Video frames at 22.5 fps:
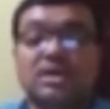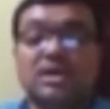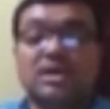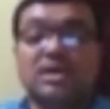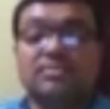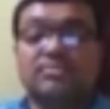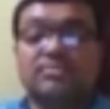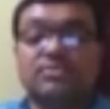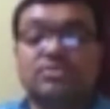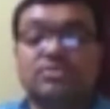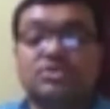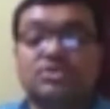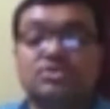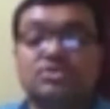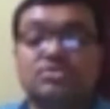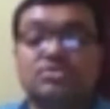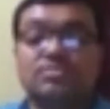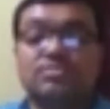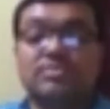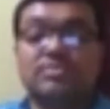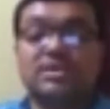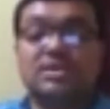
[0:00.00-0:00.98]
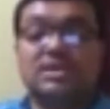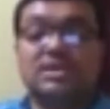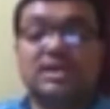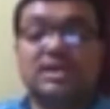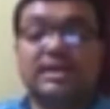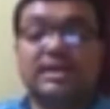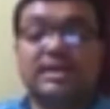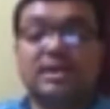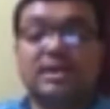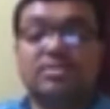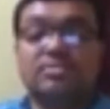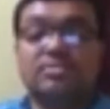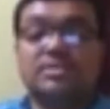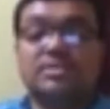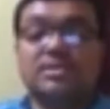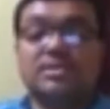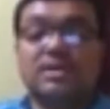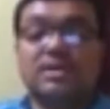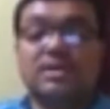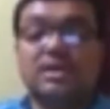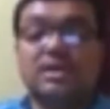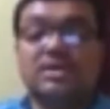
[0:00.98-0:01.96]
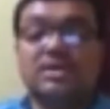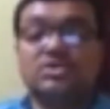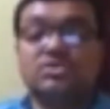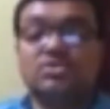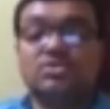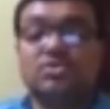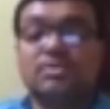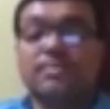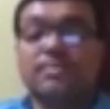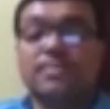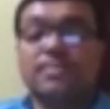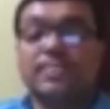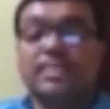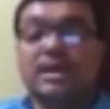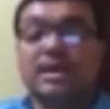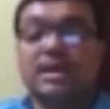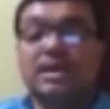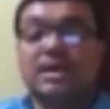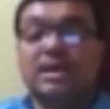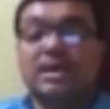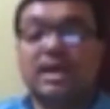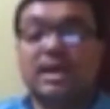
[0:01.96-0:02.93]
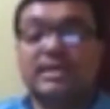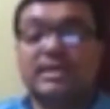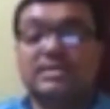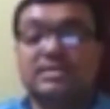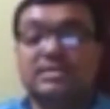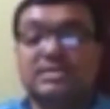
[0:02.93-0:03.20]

forced to lay down. As